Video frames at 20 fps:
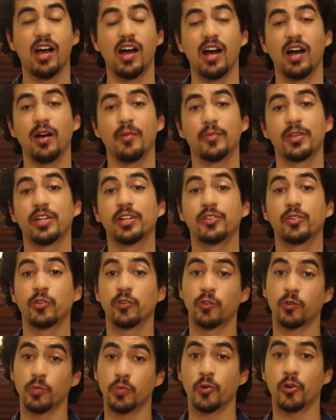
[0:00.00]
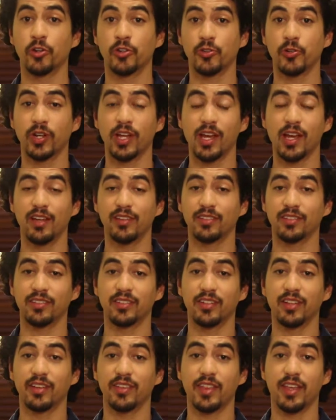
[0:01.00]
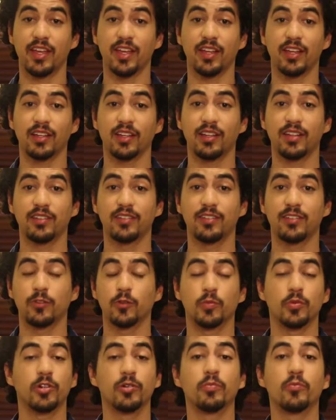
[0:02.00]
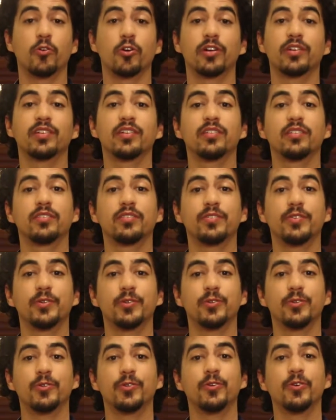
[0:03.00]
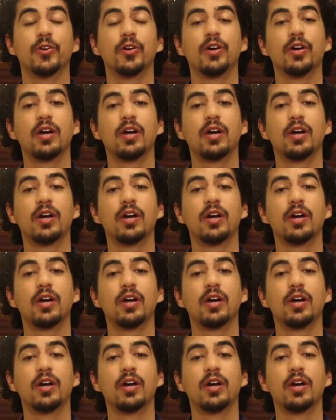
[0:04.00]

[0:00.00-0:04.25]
I'm here to support you guys because I think it's super important to